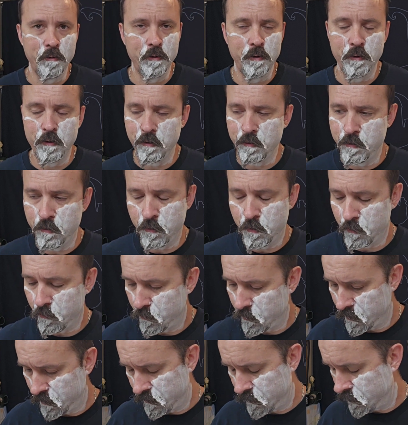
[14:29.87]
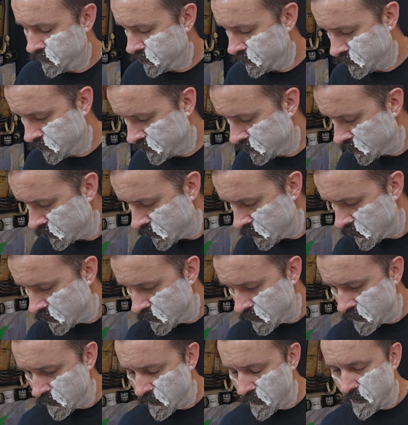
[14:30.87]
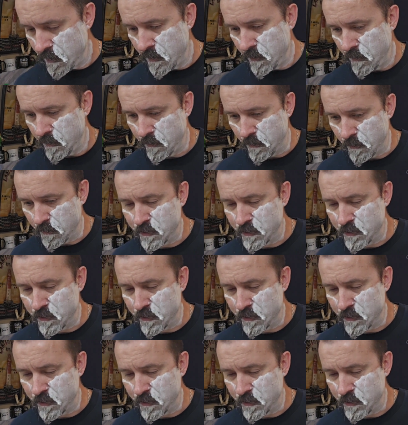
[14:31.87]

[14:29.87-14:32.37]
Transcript: You could do it with, you know,